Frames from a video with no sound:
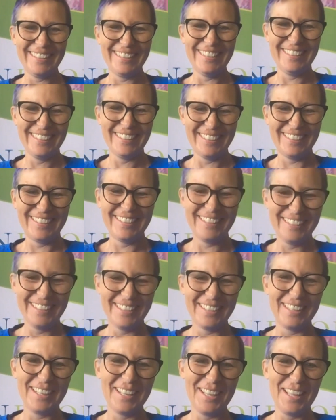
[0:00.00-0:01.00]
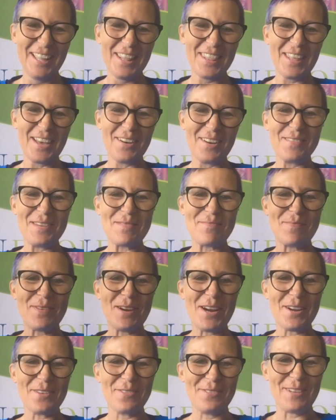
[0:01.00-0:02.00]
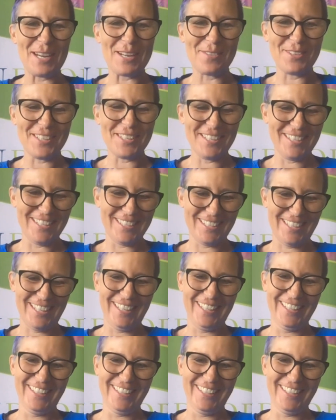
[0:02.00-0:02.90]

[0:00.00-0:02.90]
That would be perfect, wouldn't it?